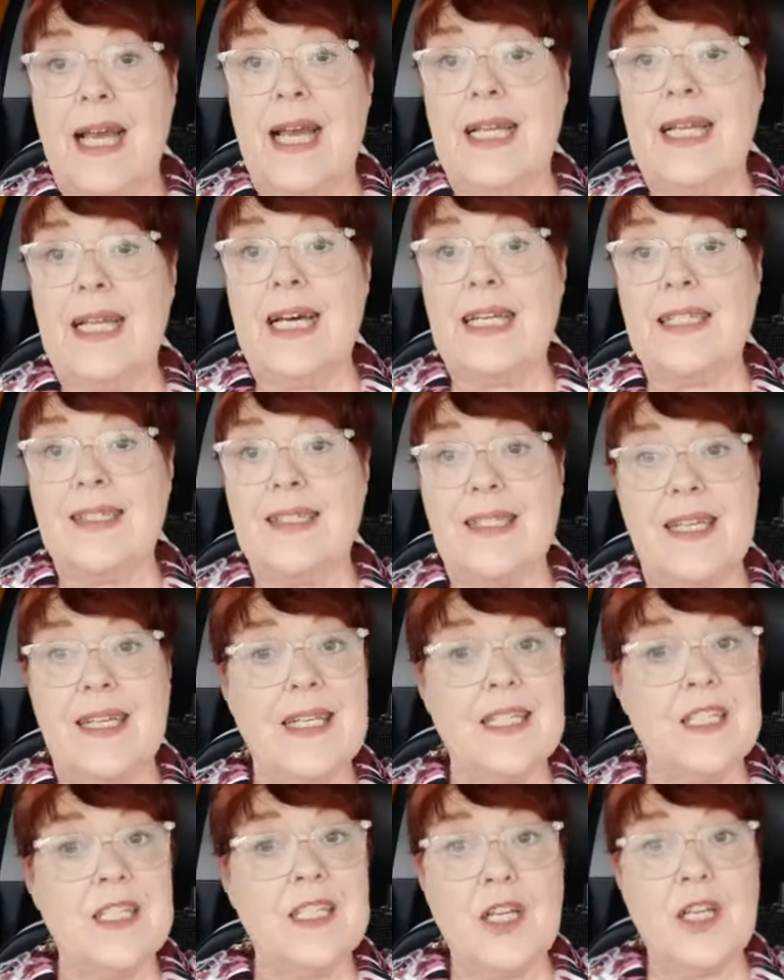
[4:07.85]
And I
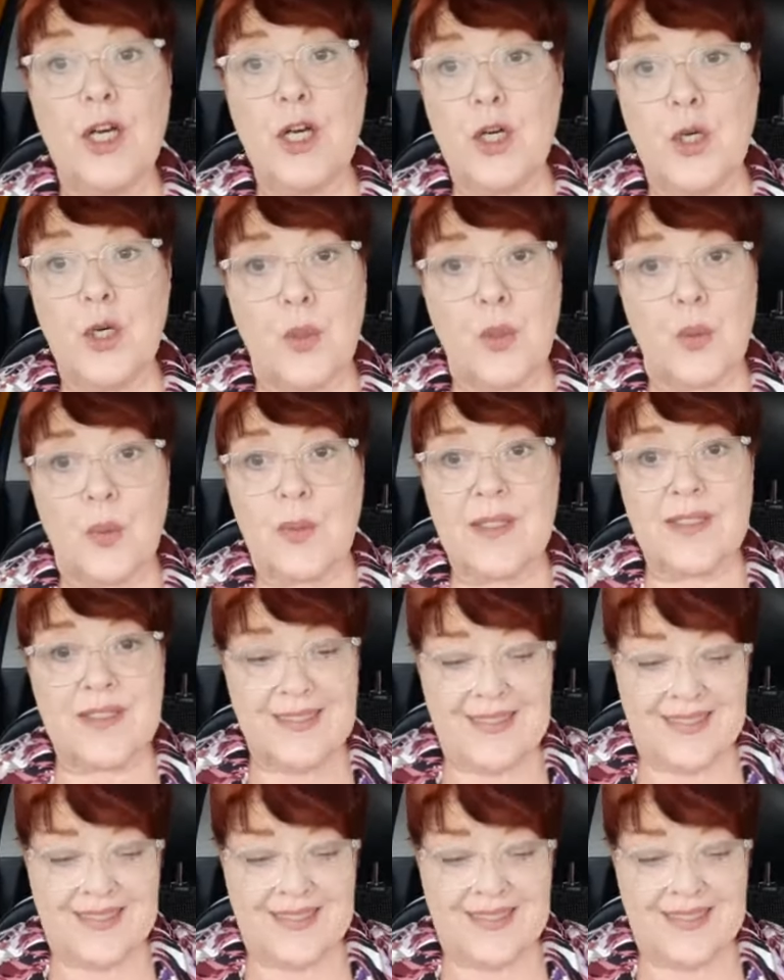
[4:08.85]
said no.